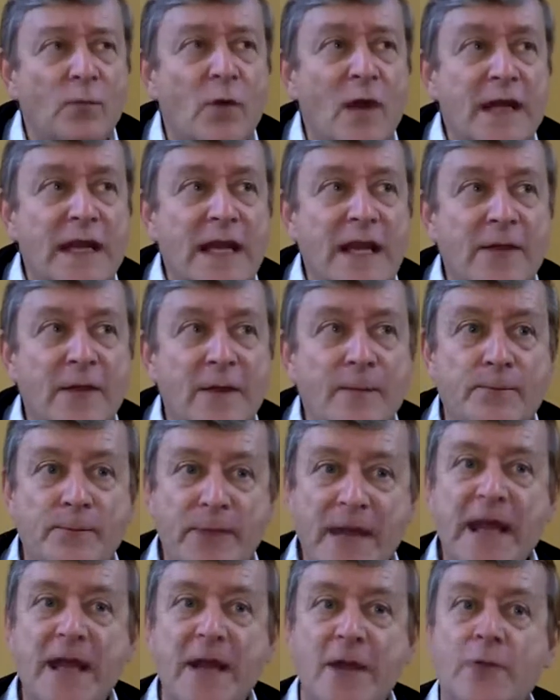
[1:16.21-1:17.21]
running the
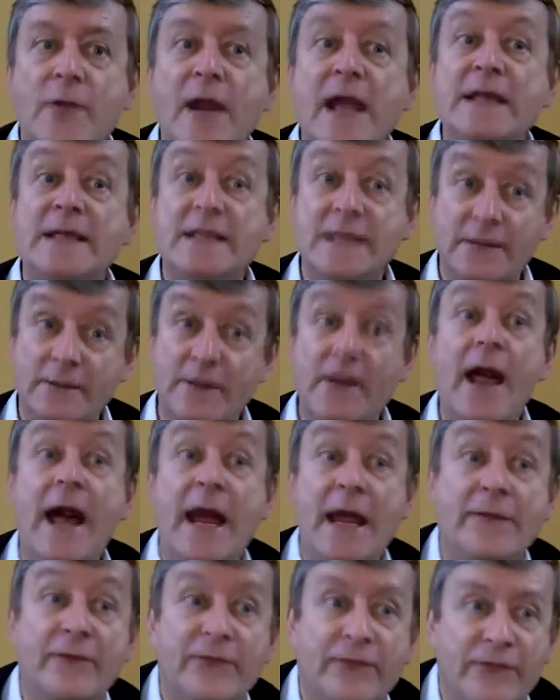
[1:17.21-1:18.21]
bigger race of
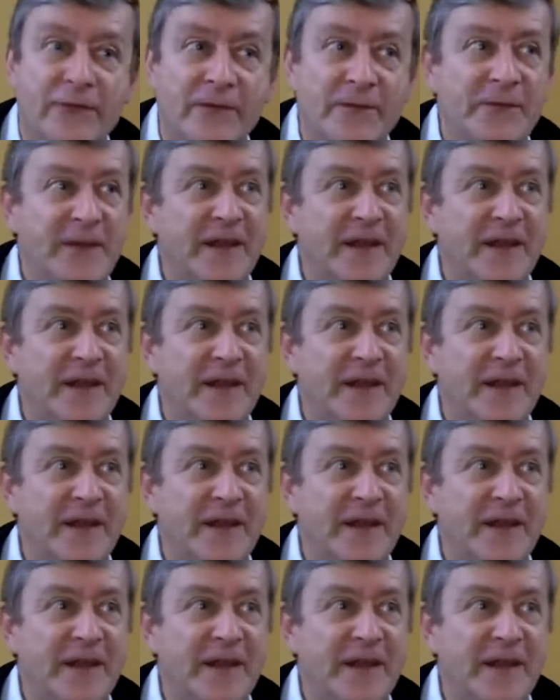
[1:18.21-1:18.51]
life?